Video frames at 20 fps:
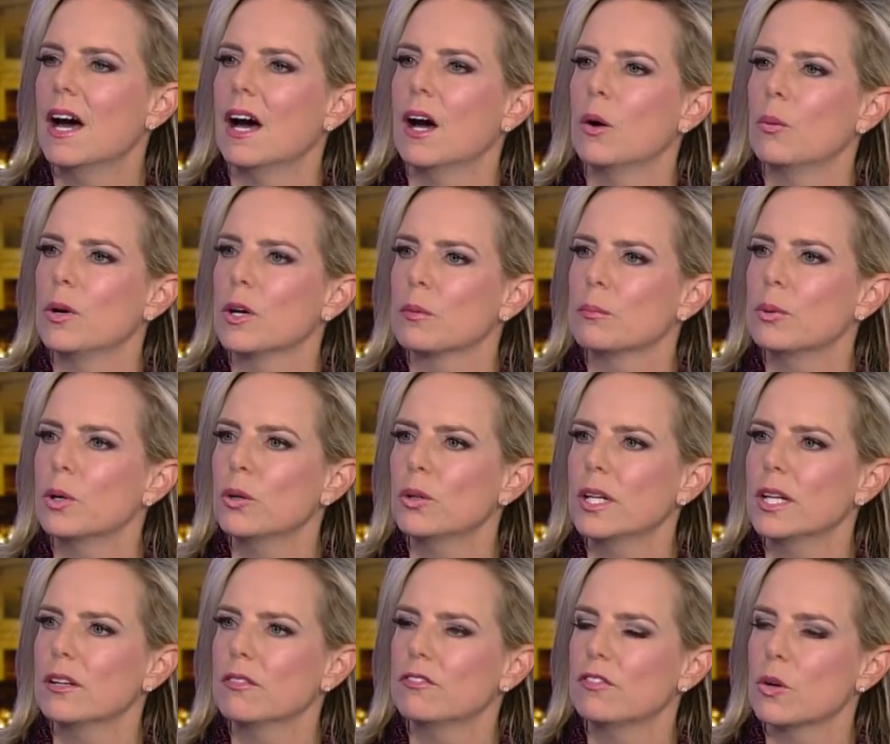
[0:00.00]
Uh, we are
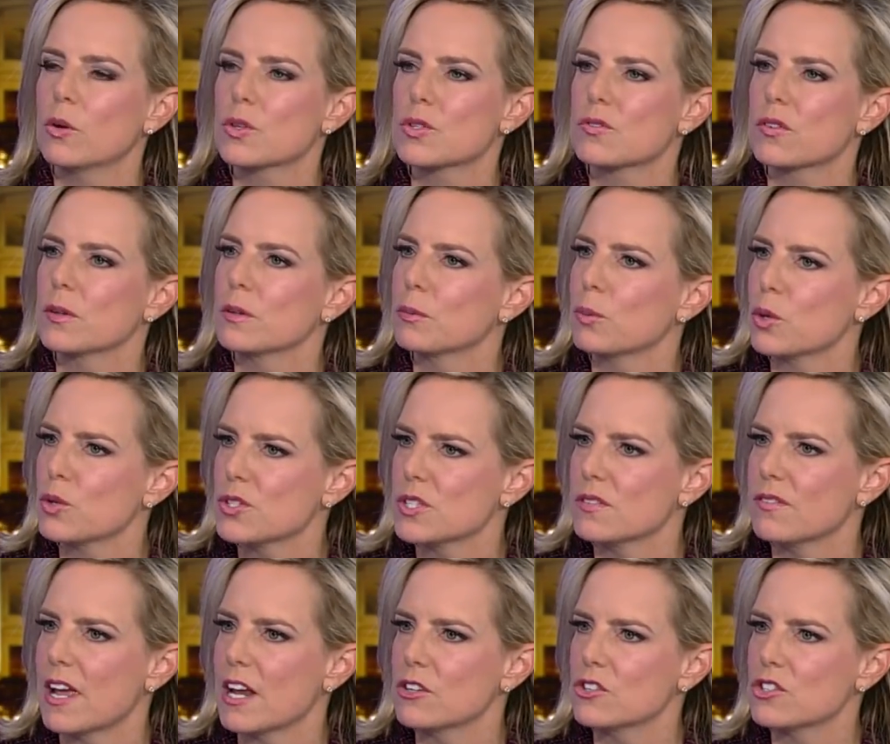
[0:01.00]
pulling folks from the
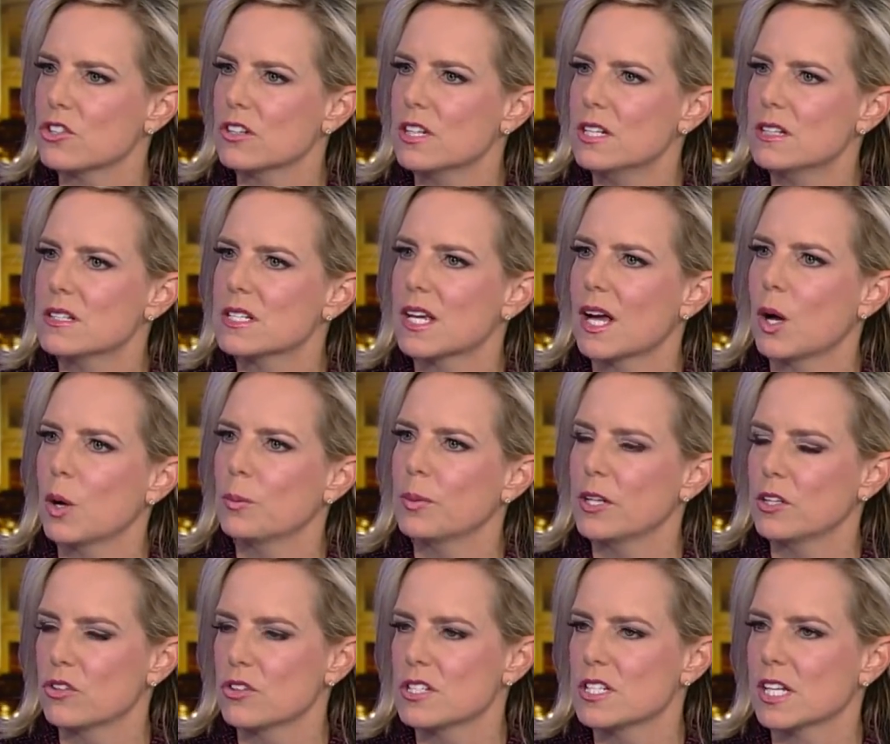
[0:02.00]
ports of entry to
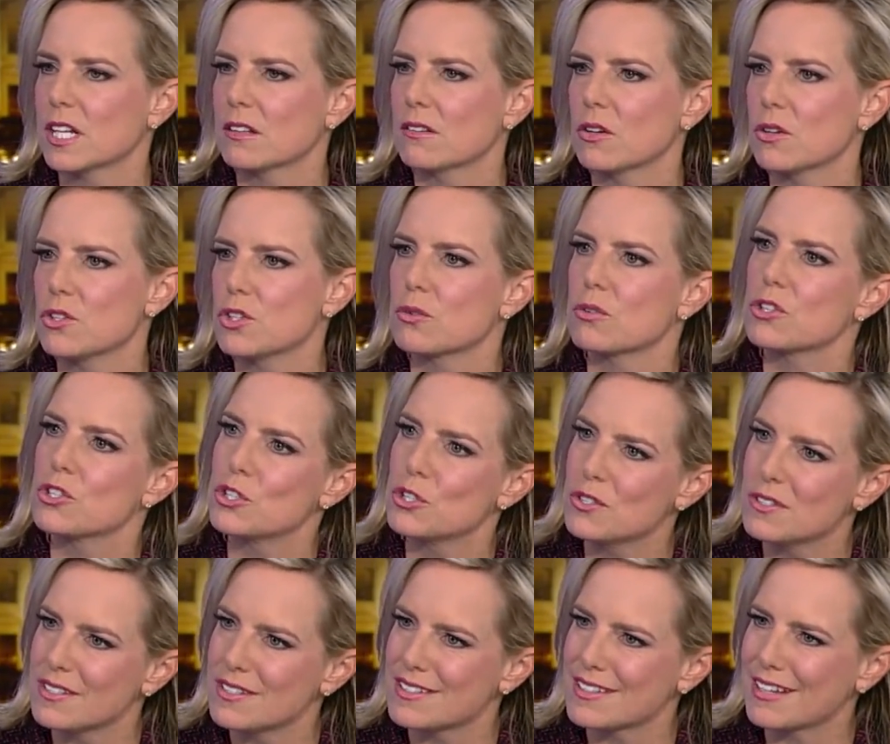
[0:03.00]
help interdict those who are
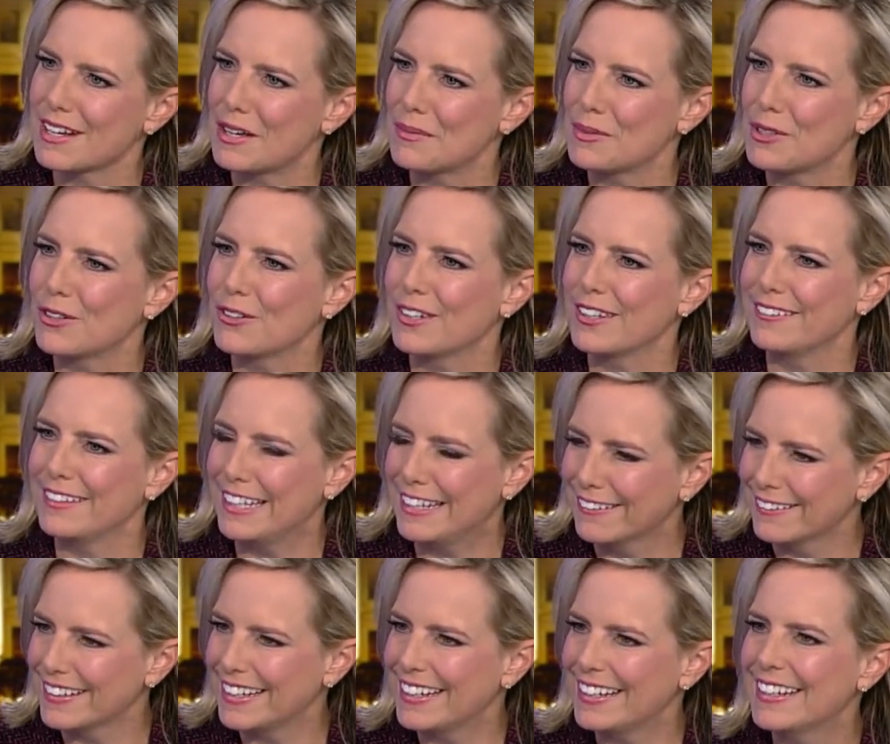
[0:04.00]
choosing to come here
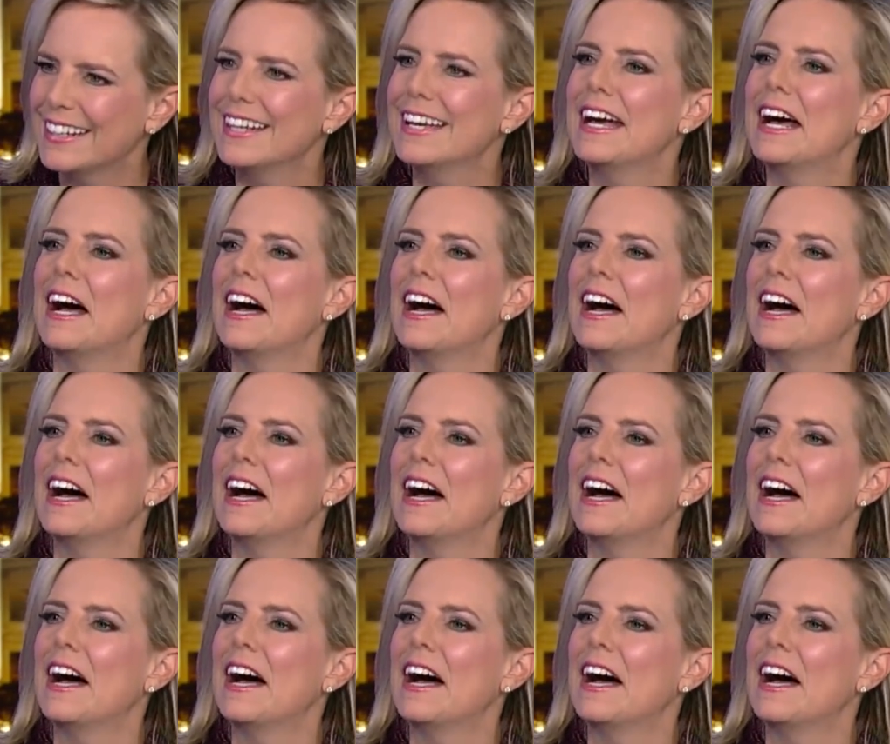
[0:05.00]
illegally.